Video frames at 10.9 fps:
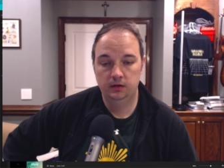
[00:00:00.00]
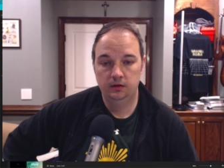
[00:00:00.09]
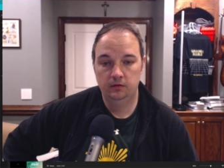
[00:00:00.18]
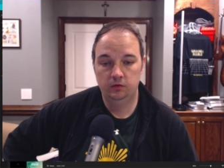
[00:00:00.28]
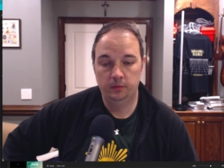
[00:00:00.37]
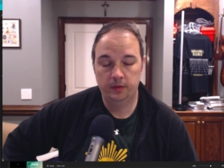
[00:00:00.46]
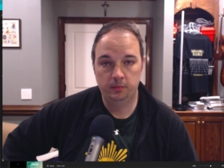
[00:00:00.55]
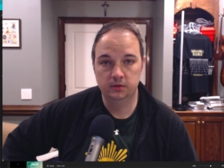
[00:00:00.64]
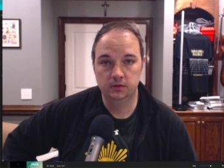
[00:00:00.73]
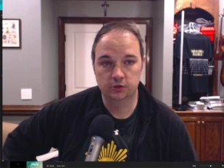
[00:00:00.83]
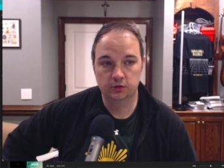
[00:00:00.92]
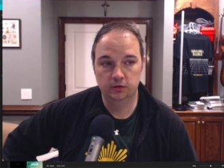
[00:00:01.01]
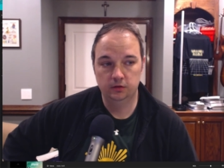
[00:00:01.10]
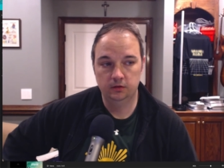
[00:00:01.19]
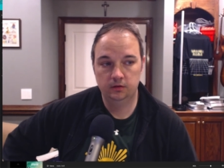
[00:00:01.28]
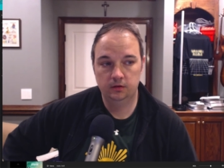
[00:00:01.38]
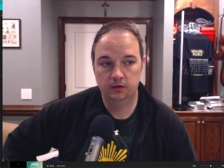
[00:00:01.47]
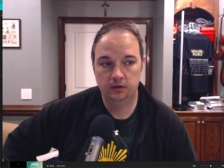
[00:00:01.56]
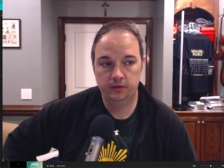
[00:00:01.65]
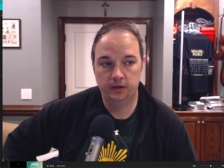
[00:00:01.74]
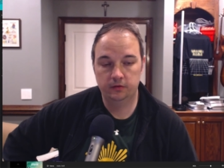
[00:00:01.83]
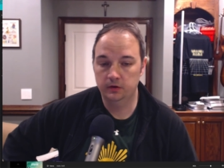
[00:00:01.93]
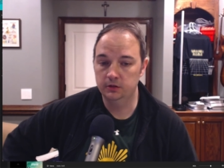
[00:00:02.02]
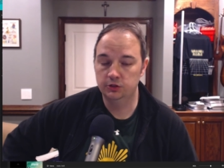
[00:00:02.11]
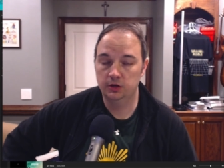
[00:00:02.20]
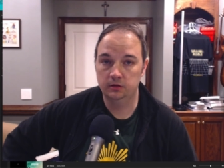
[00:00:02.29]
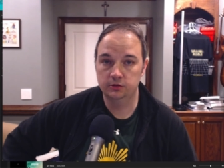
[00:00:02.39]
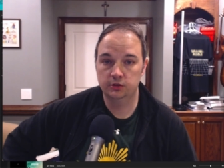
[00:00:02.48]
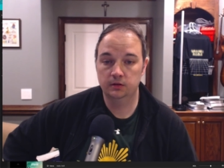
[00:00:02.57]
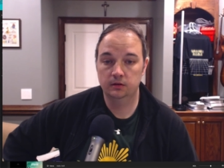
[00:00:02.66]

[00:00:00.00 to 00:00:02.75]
from that position, that's very challenging.